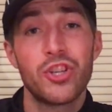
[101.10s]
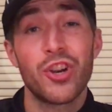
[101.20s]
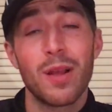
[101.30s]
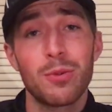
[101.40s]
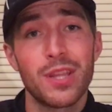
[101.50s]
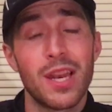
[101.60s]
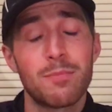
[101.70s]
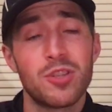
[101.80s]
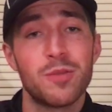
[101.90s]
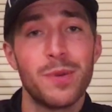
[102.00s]
you're able to get
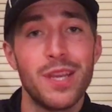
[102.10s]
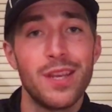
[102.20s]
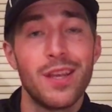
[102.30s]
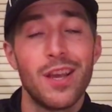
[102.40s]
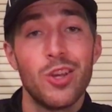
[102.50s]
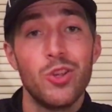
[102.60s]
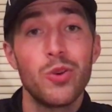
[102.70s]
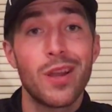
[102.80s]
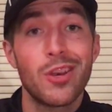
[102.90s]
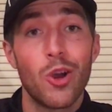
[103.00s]
up to speed,
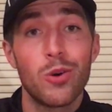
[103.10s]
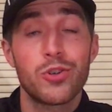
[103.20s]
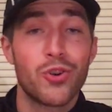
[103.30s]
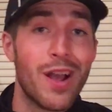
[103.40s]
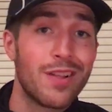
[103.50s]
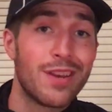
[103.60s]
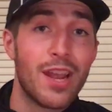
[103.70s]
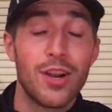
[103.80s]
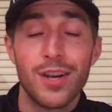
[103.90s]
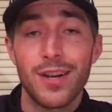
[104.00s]
you can go trial and
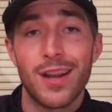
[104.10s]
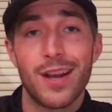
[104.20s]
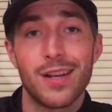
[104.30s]
error.